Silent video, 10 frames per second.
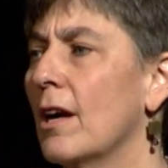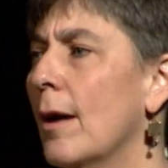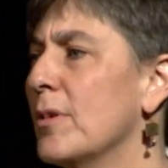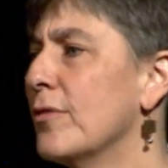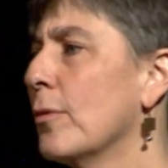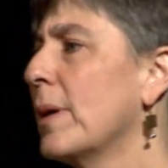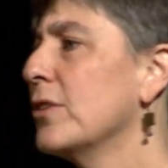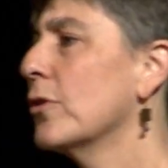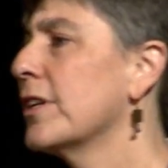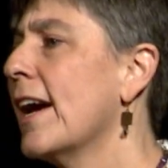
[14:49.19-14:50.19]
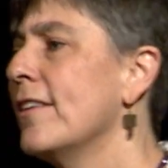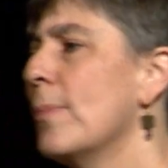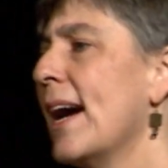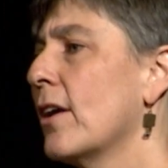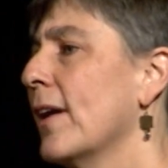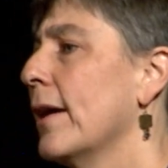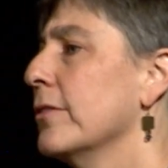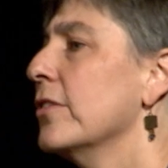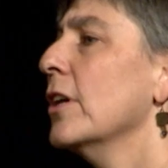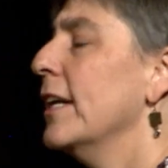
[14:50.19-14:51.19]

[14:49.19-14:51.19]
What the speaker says: coming from minoritized backgrounds,